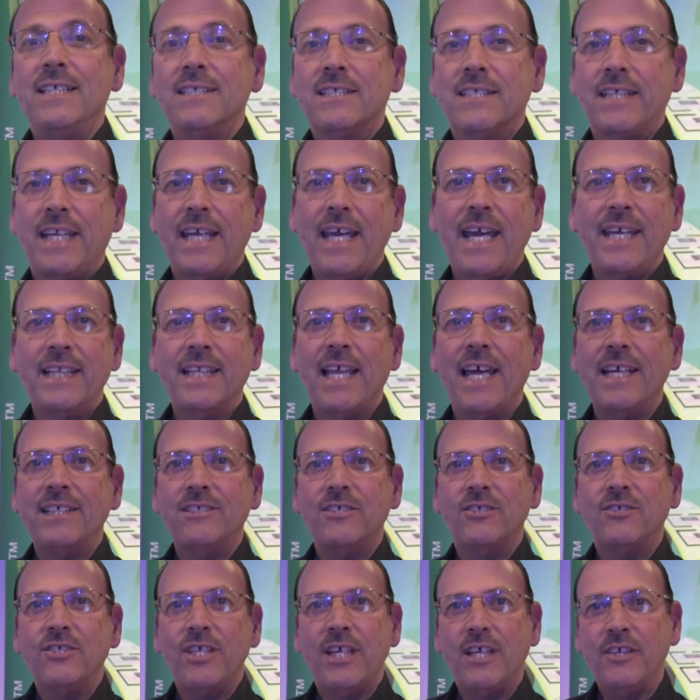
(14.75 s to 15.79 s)
Today I'd
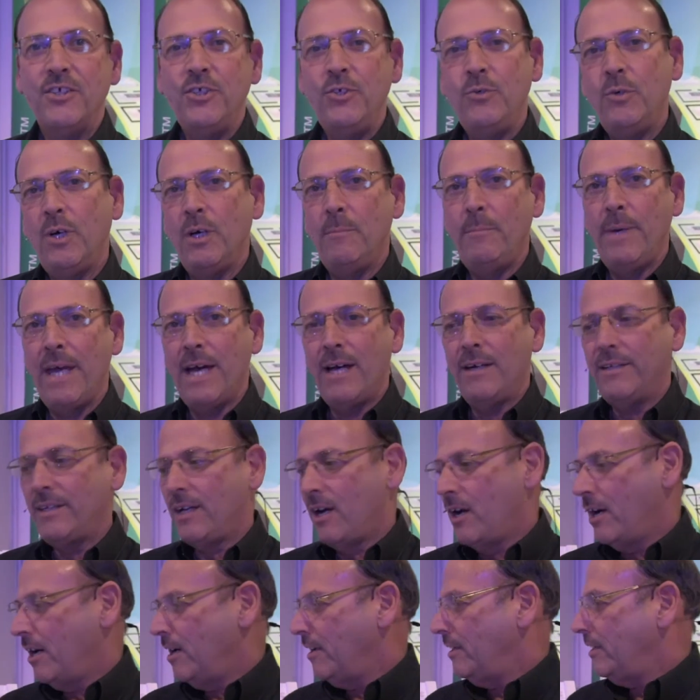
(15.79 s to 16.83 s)
like to tell you about
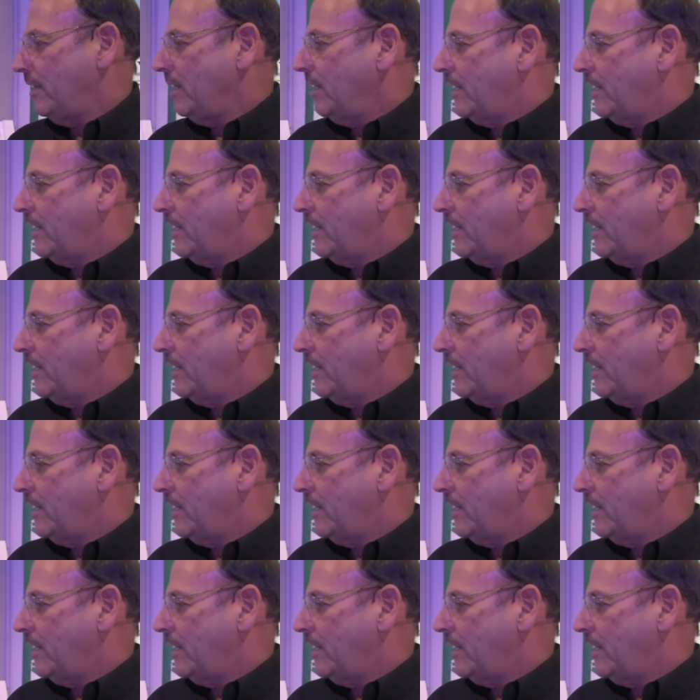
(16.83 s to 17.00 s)
our